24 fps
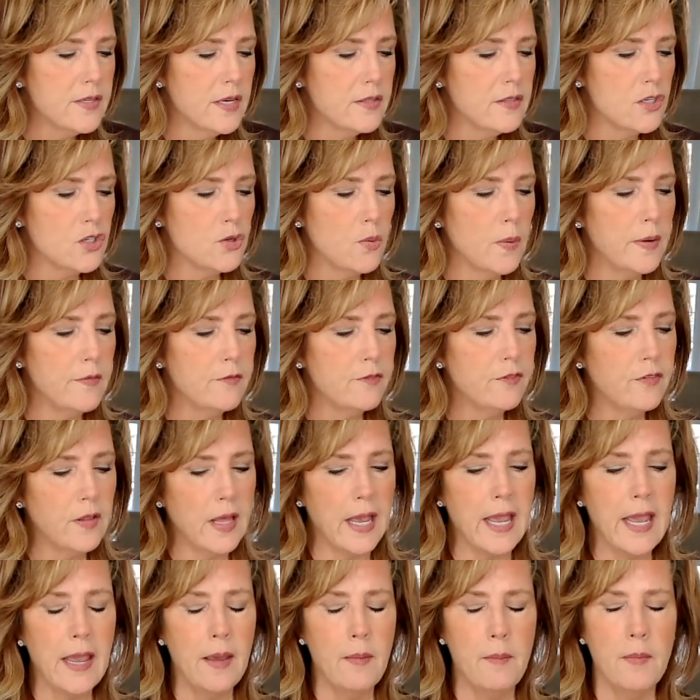that the twin
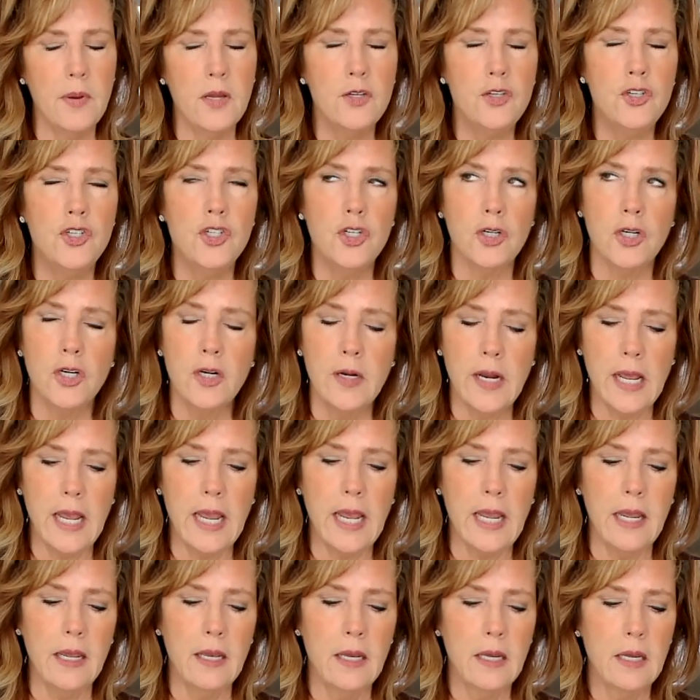flame
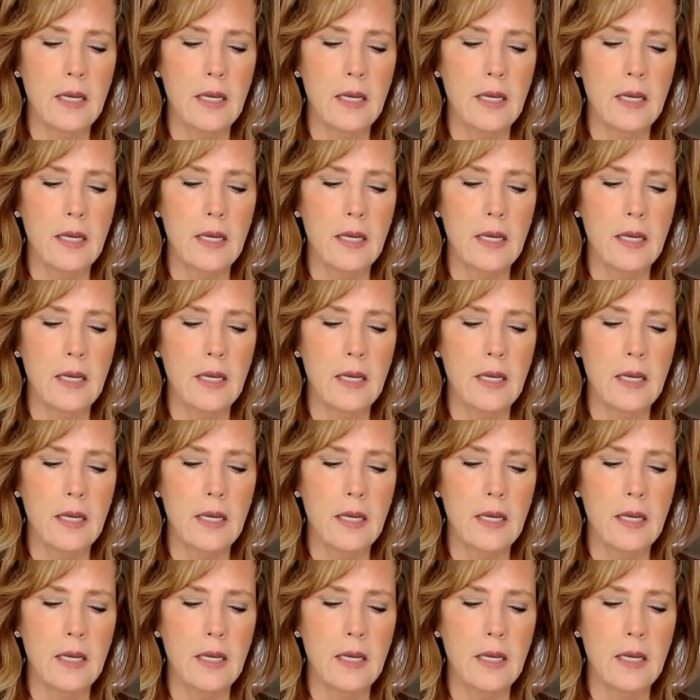journey